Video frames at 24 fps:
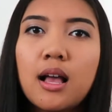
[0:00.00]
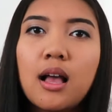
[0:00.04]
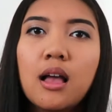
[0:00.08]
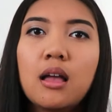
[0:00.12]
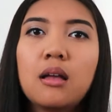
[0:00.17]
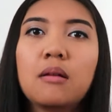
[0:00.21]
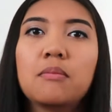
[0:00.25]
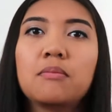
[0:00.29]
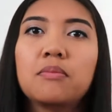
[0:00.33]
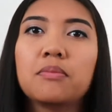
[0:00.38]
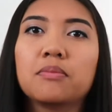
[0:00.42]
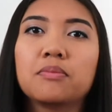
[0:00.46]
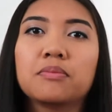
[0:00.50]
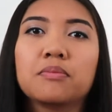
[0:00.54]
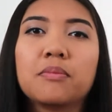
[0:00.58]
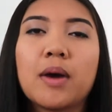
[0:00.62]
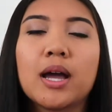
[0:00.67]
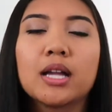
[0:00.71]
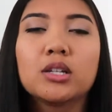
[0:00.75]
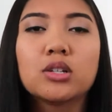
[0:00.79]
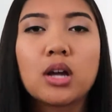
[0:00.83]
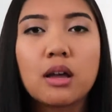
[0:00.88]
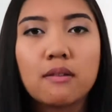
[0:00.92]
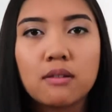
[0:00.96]

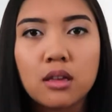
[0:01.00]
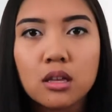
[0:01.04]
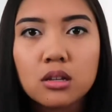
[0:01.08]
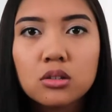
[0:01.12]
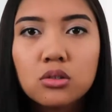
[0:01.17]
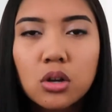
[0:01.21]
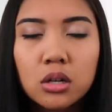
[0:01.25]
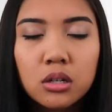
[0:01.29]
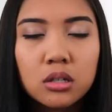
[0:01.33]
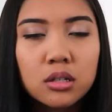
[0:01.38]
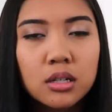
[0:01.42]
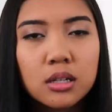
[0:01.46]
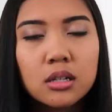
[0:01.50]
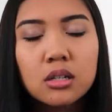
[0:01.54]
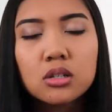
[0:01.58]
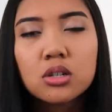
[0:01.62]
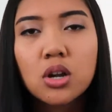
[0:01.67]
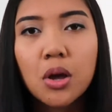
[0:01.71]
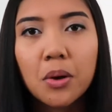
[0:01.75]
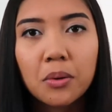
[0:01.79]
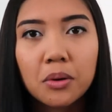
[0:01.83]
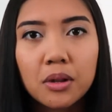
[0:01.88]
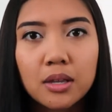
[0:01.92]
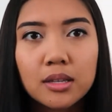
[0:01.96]
My driving instructor didn't
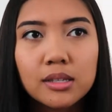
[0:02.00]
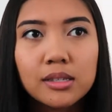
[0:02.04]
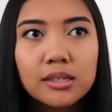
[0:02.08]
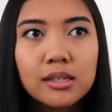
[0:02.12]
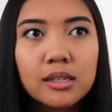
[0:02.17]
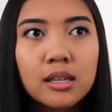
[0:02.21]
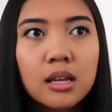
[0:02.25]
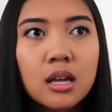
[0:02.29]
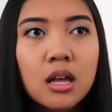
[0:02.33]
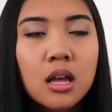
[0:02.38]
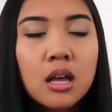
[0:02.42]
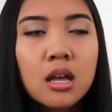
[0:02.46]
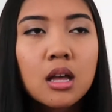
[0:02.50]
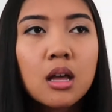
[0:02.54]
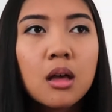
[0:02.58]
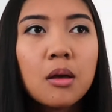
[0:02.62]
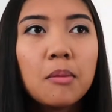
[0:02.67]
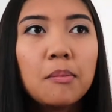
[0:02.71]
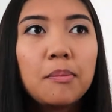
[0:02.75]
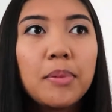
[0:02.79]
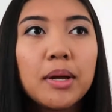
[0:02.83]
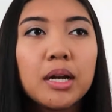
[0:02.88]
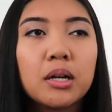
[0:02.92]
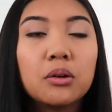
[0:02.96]
notice,
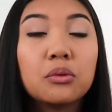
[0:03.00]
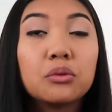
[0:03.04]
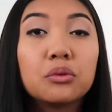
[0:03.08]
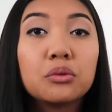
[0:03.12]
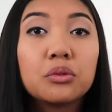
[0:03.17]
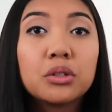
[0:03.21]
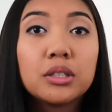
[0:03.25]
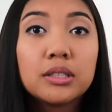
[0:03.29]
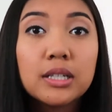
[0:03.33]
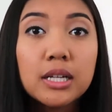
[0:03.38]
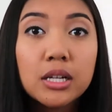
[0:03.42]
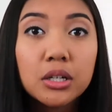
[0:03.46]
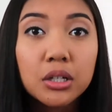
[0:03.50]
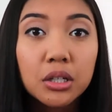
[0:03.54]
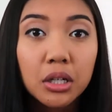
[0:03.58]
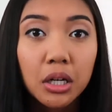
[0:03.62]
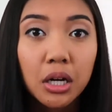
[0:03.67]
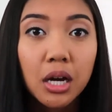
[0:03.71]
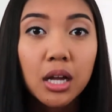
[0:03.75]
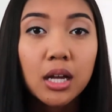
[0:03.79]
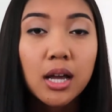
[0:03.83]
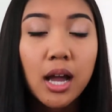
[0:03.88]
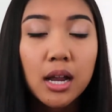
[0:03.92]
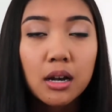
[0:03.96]
but it really
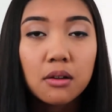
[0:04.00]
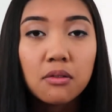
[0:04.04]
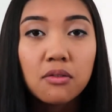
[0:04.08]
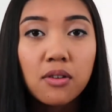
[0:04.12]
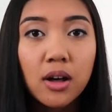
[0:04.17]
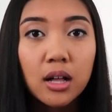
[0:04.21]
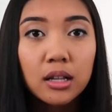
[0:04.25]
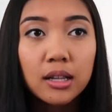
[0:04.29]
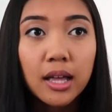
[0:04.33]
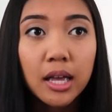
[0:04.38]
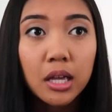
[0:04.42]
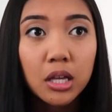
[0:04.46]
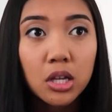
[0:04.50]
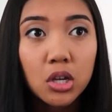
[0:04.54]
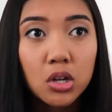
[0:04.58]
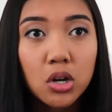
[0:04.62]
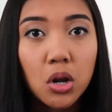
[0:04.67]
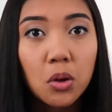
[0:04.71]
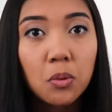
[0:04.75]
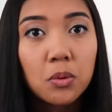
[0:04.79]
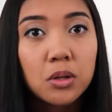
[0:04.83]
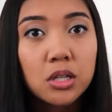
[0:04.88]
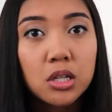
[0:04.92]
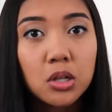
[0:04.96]
hurt. It kind of felt
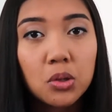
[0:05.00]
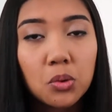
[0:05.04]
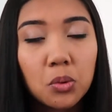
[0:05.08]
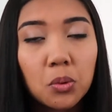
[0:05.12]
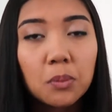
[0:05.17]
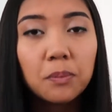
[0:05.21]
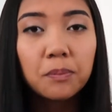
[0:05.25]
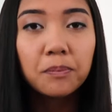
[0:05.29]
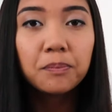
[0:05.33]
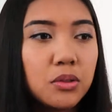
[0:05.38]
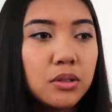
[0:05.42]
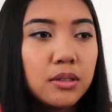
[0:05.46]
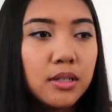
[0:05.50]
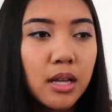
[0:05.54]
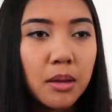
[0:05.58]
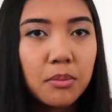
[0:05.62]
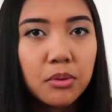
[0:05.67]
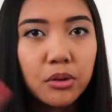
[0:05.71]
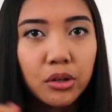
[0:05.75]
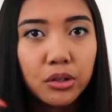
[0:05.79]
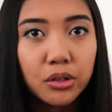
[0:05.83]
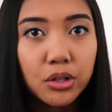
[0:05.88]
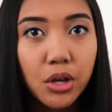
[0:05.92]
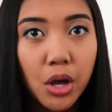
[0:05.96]
when you stub
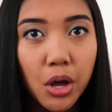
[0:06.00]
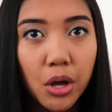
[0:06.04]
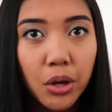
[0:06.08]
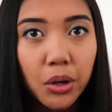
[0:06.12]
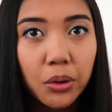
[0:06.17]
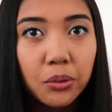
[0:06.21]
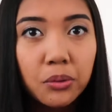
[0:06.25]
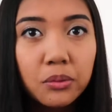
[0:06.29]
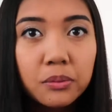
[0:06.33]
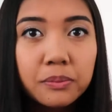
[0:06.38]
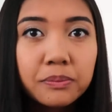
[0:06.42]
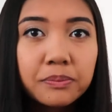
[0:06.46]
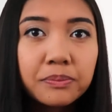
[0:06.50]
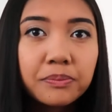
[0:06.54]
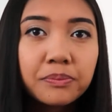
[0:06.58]
your toe.